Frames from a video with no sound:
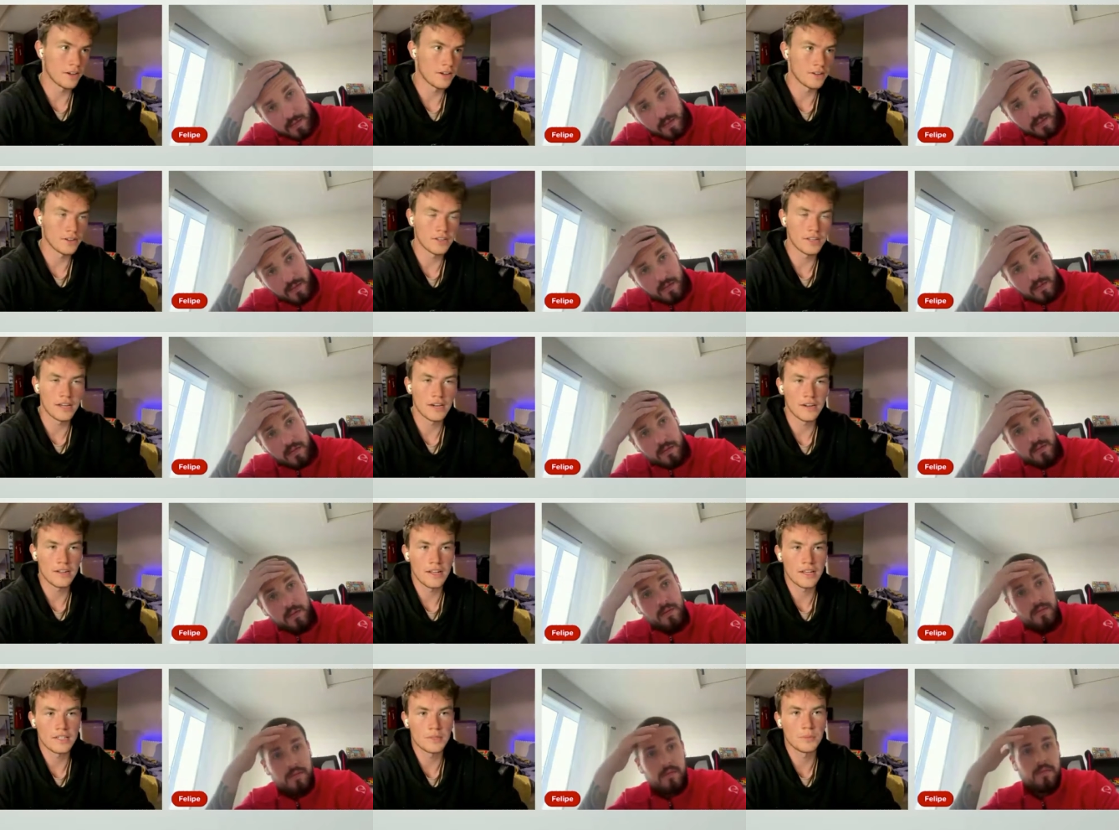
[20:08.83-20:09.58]
Speaker 1: I could
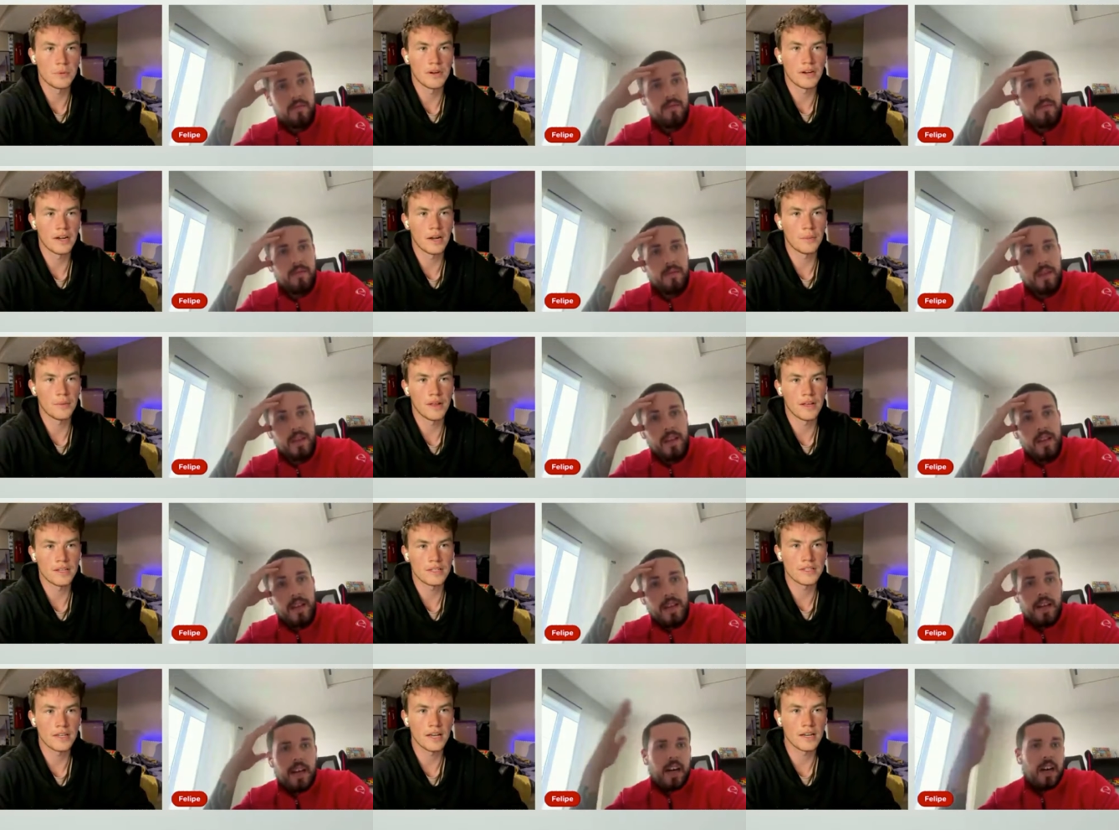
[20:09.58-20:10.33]
care less about an
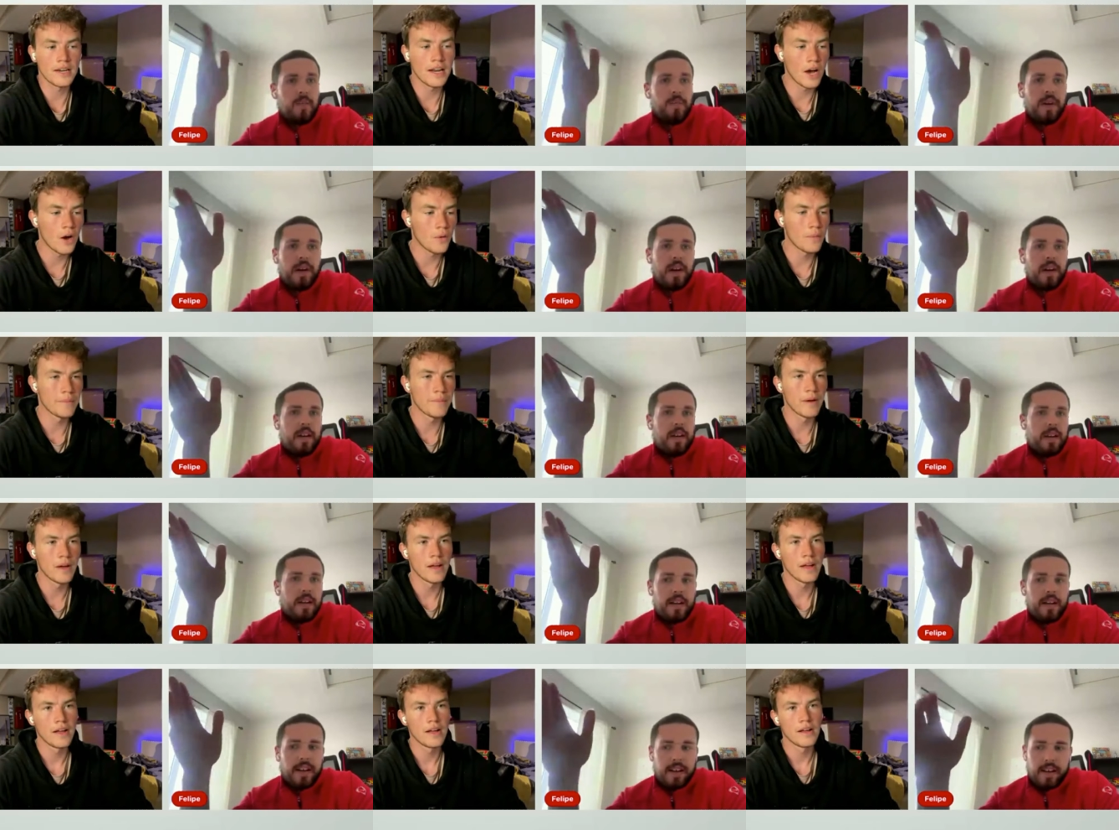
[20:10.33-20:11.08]
Speaker 2: MLS. Now I'm
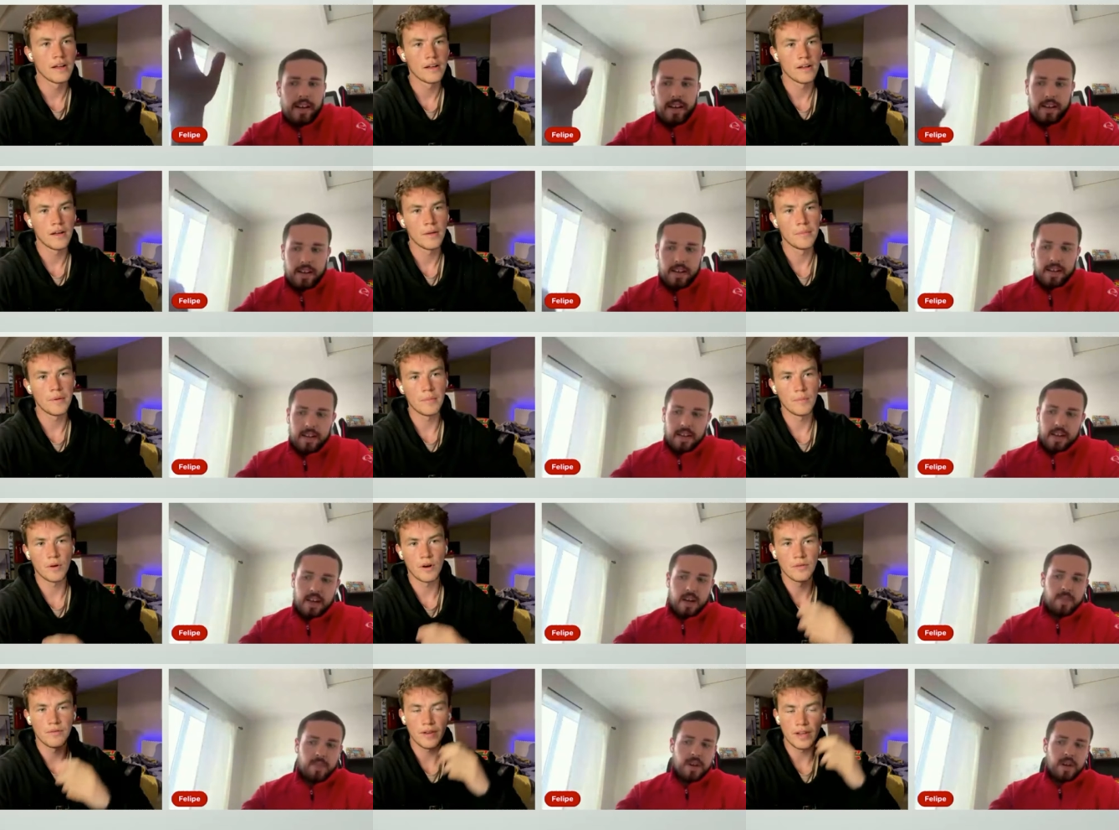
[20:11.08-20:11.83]
a bit
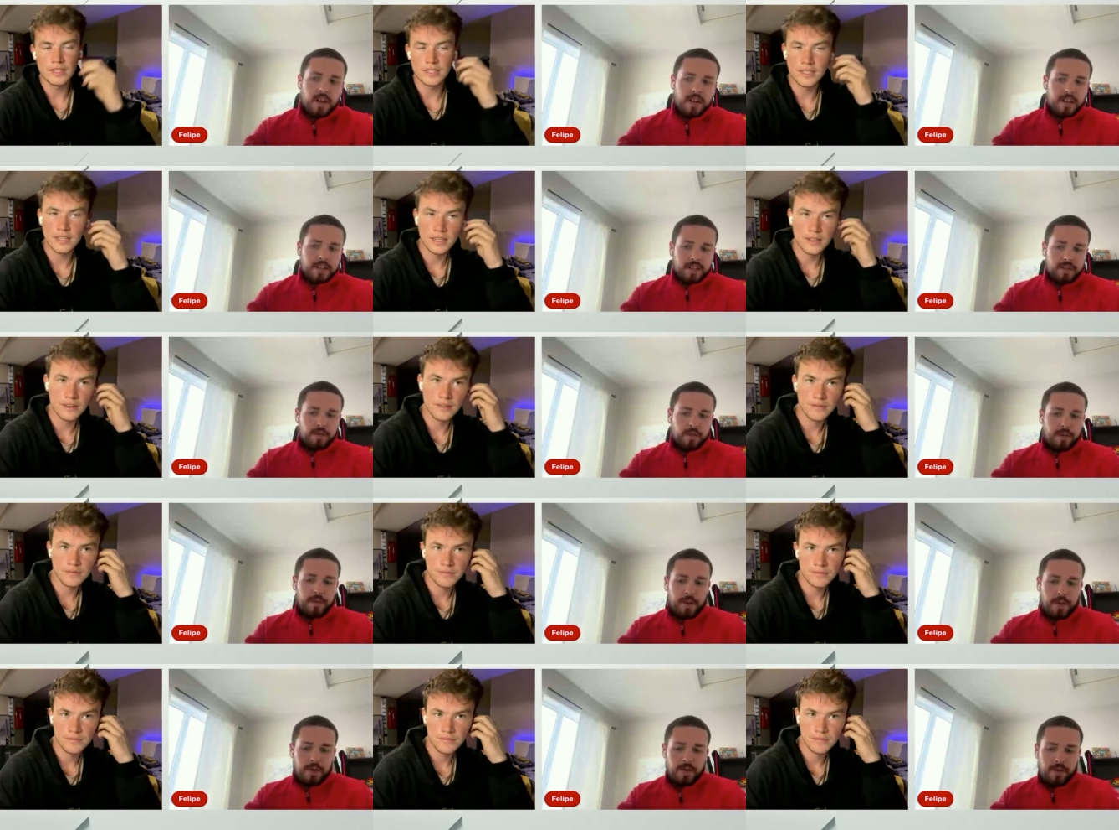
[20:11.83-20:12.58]
more invested. I'll be honest
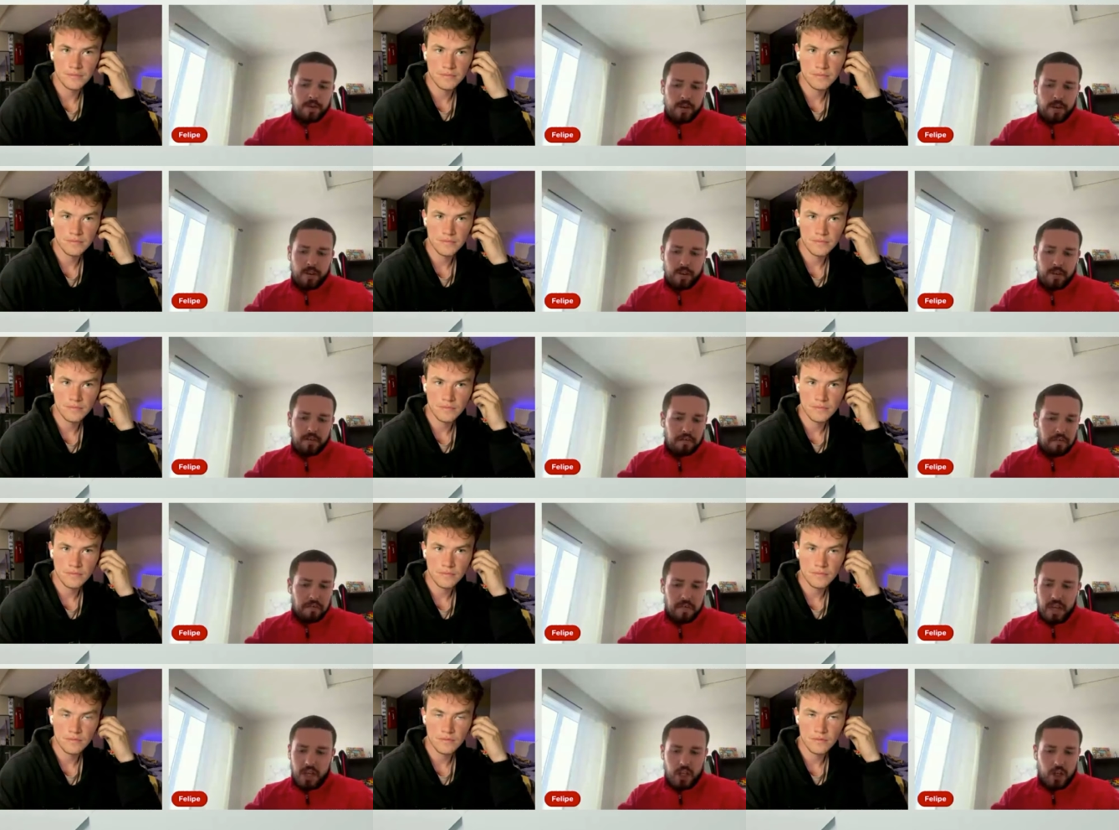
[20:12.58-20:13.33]
with you.
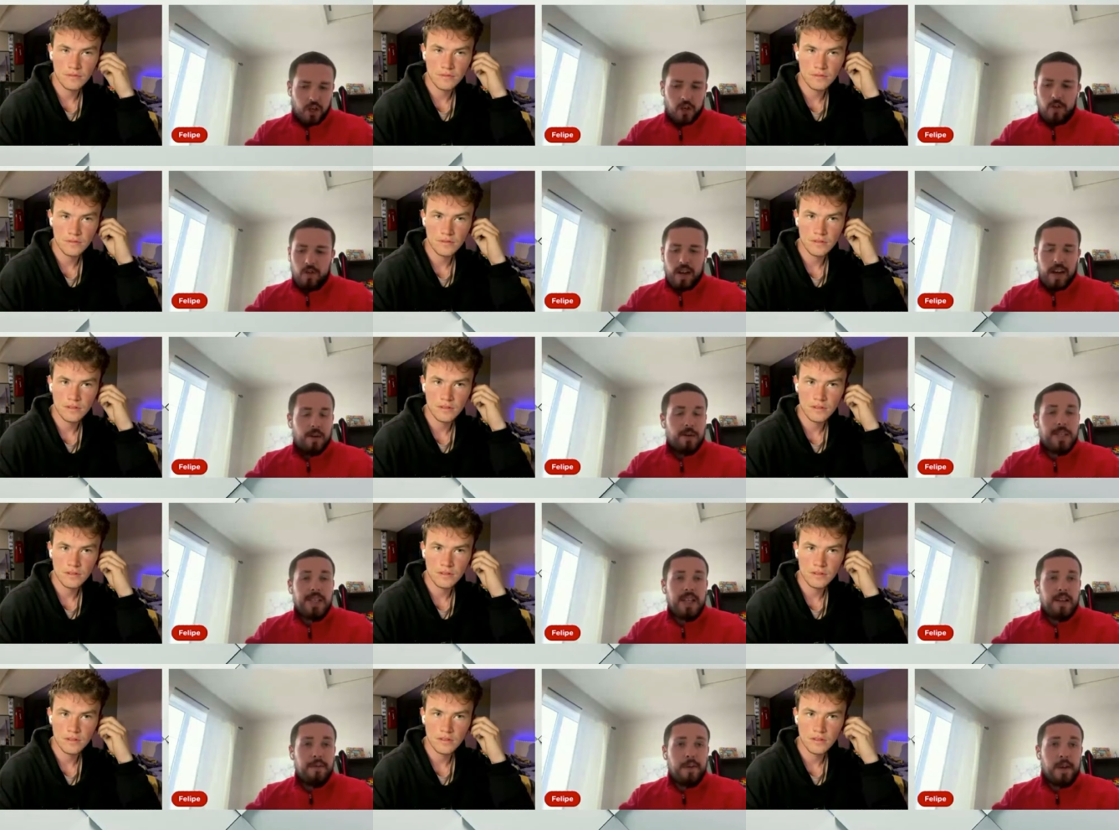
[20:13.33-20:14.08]
Me too. I was
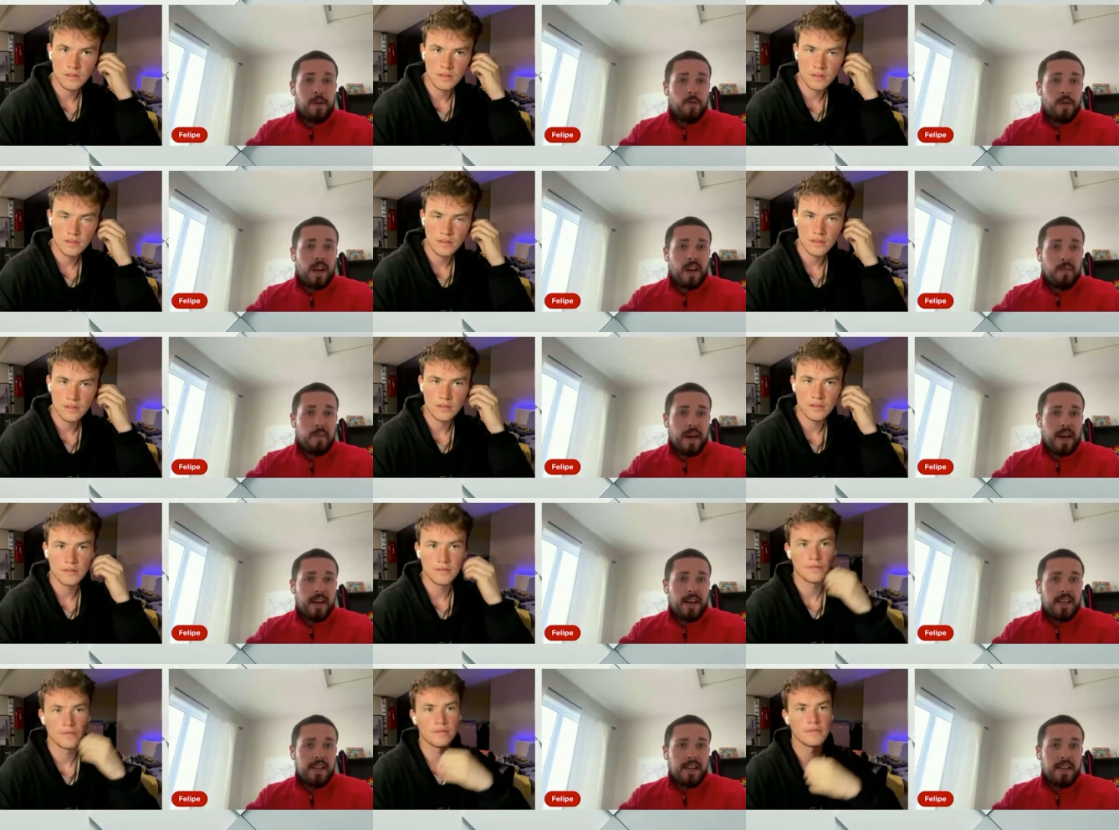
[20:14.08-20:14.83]
living in
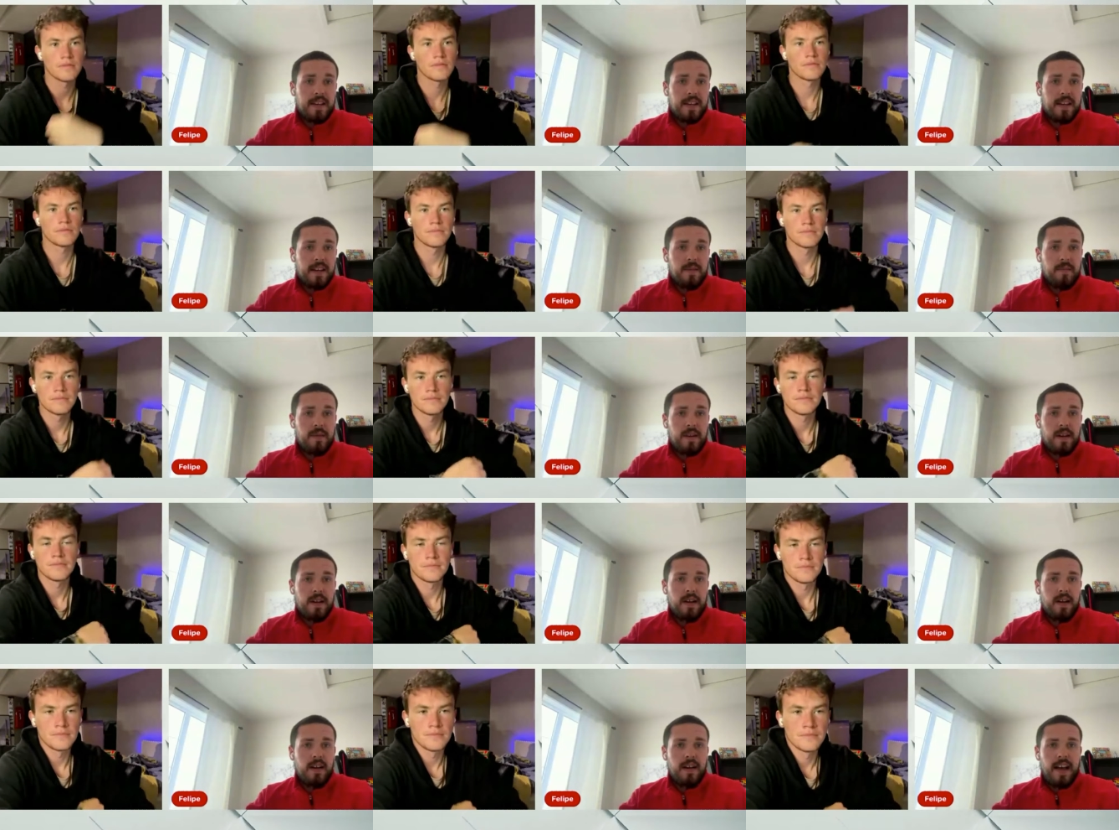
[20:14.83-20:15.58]
Winnipeg at the time.
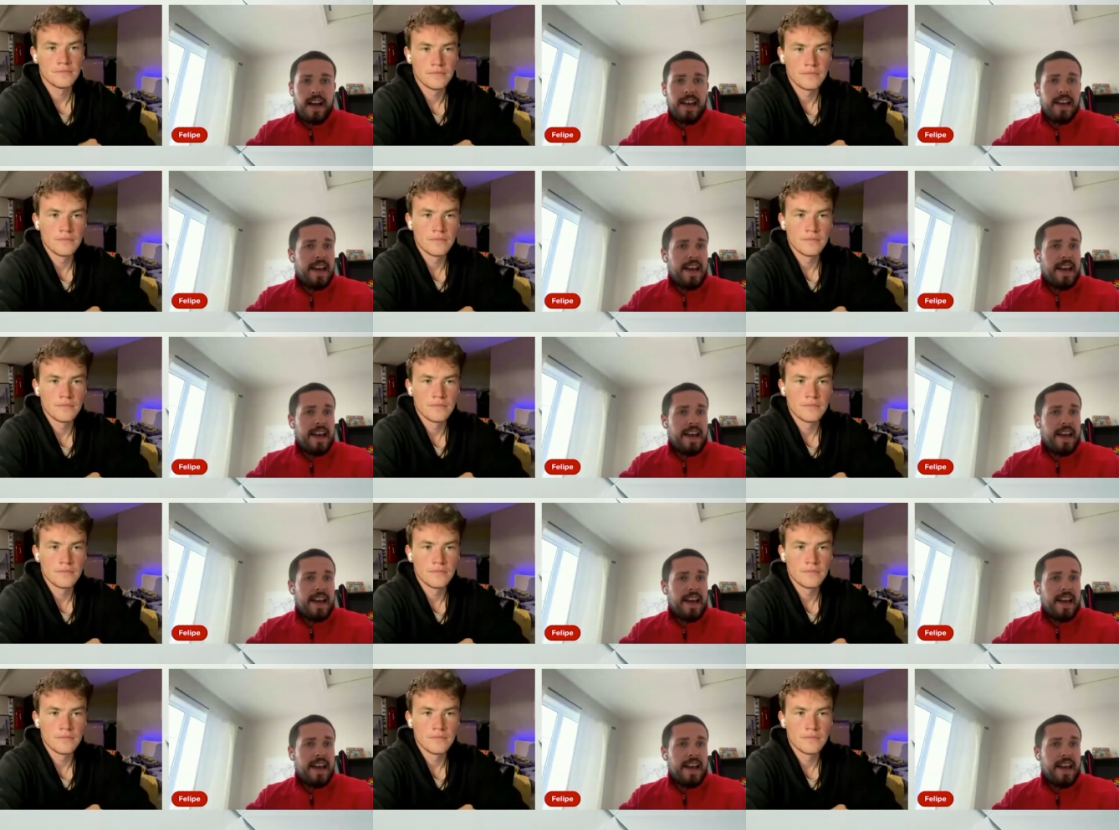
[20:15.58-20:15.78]
I